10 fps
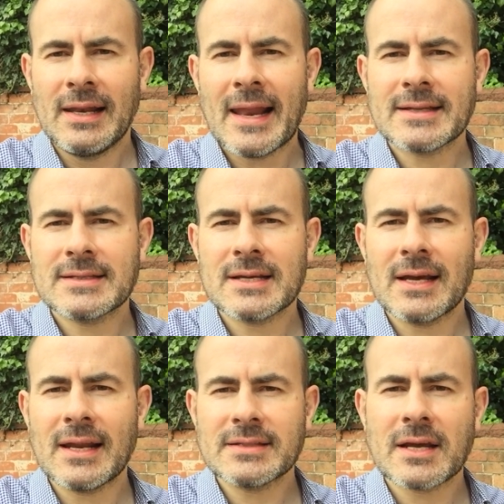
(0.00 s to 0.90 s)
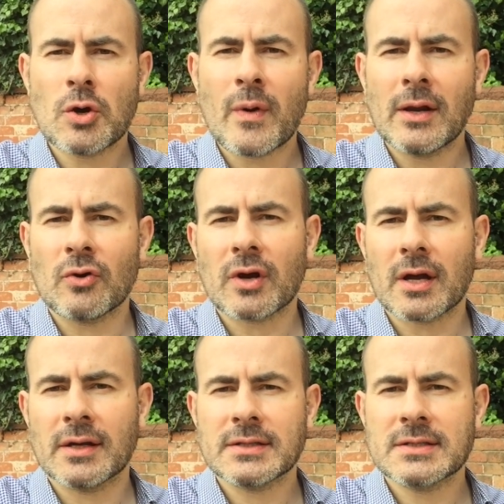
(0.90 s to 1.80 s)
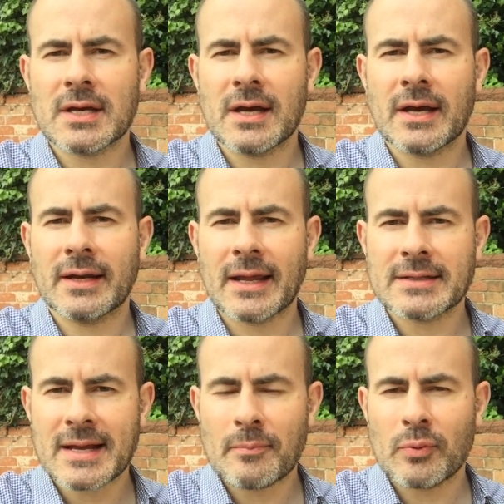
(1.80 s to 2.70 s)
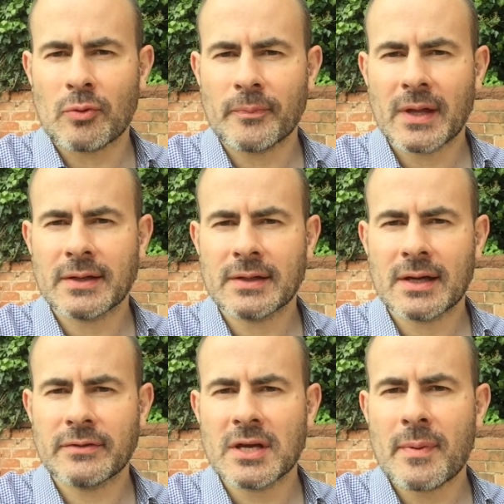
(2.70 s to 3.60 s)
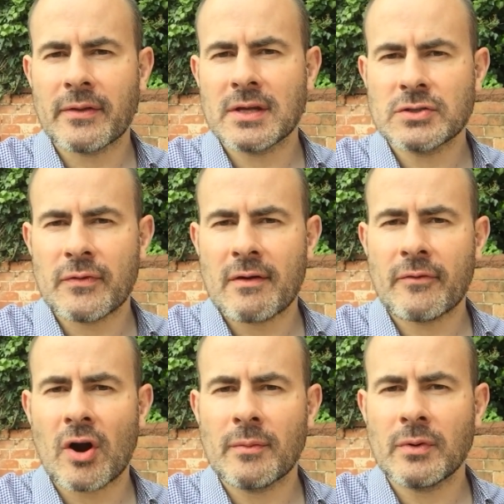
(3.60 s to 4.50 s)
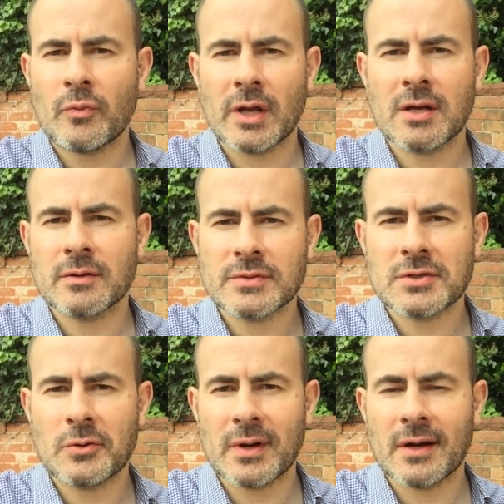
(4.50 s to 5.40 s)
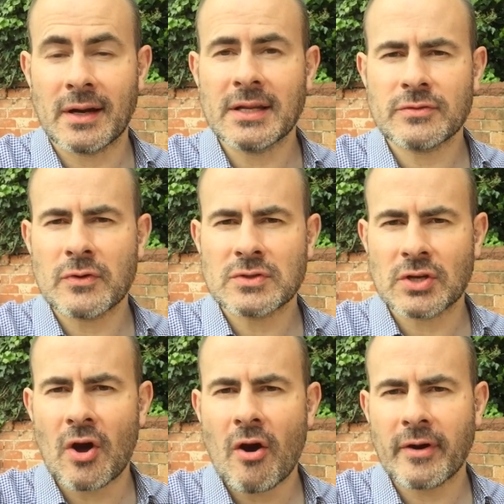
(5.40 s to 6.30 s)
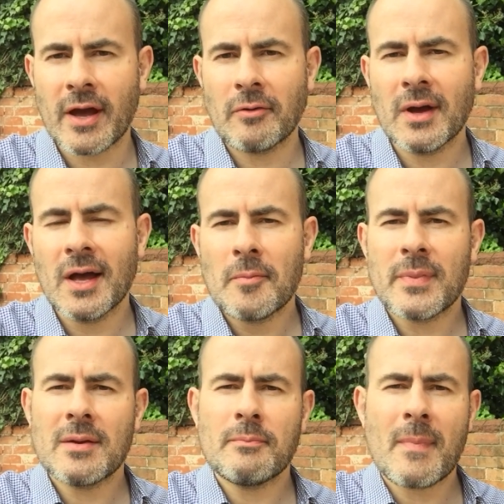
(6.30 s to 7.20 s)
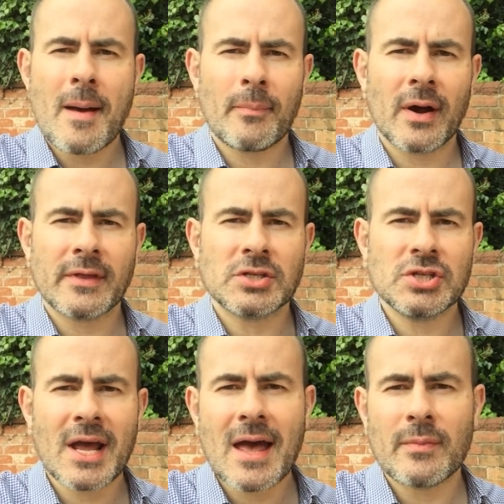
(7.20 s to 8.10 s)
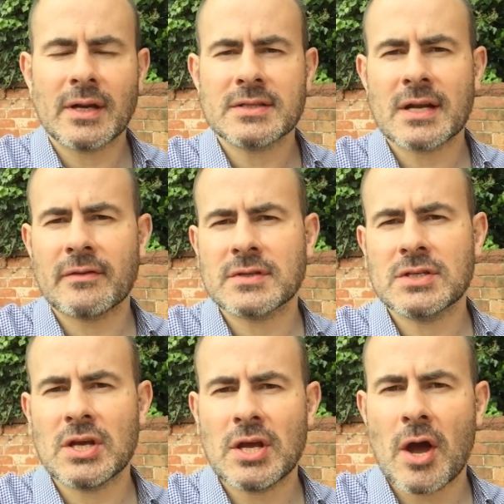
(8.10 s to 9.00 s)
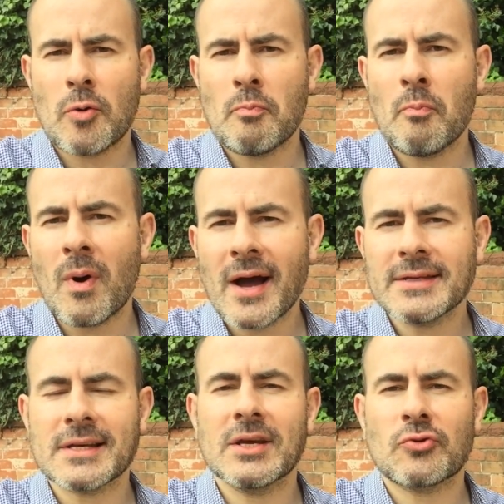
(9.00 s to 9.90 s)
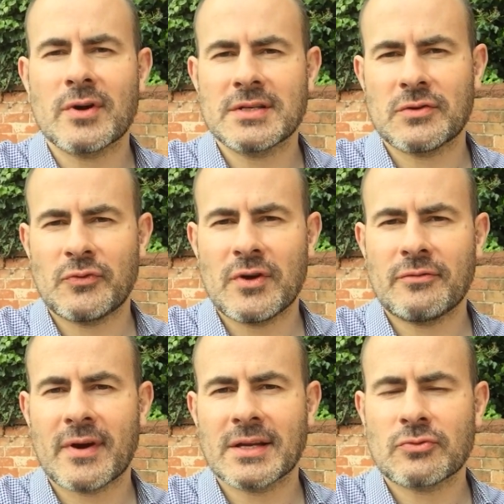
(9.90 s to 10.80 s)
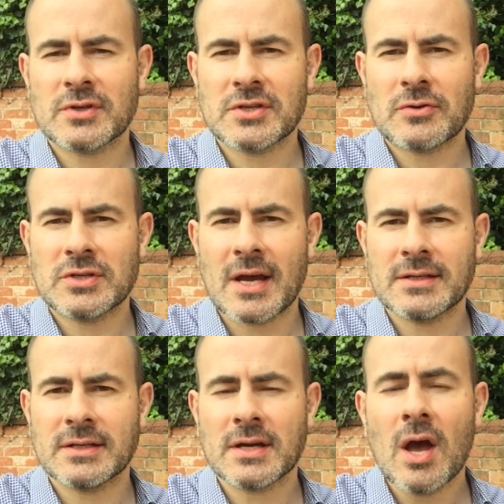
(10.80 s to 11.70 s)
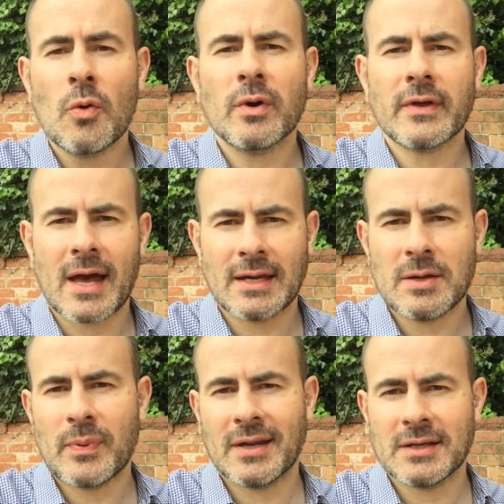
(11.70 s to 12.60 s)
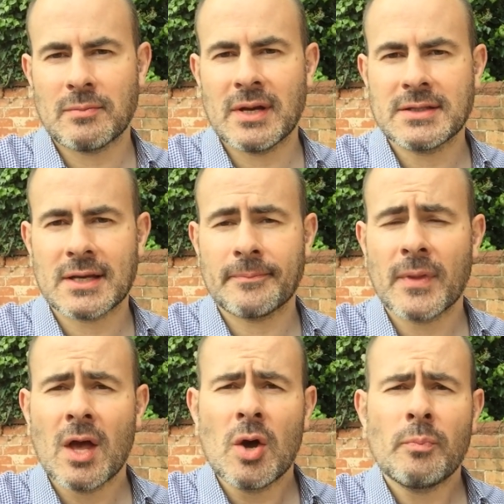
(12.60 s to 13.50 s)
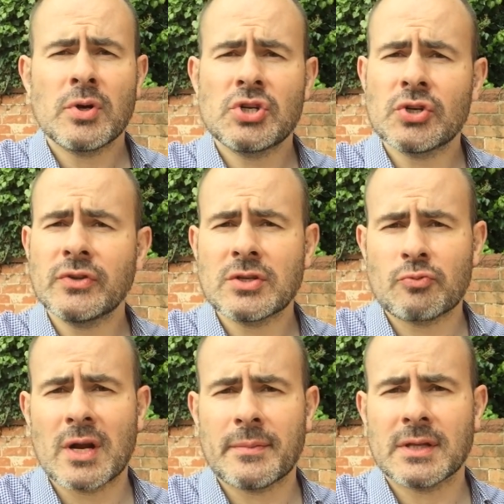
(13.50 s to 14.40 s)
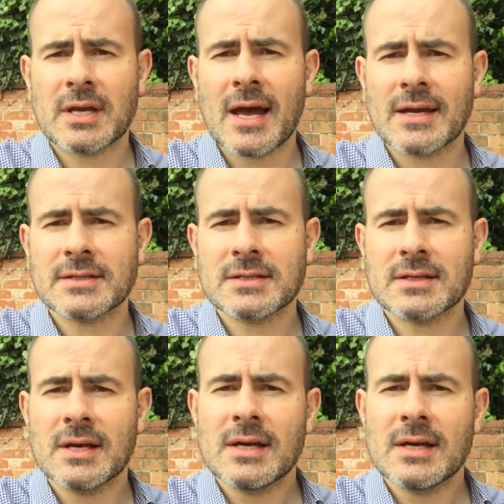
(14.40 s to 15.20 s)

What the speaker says: Let's take a quick look at an example, and think about the interview environment. When it comes to an interview scenario, being met by the chairman instead of the CEO might increase the fear factor associated with any pending meeting. But should this really be the case?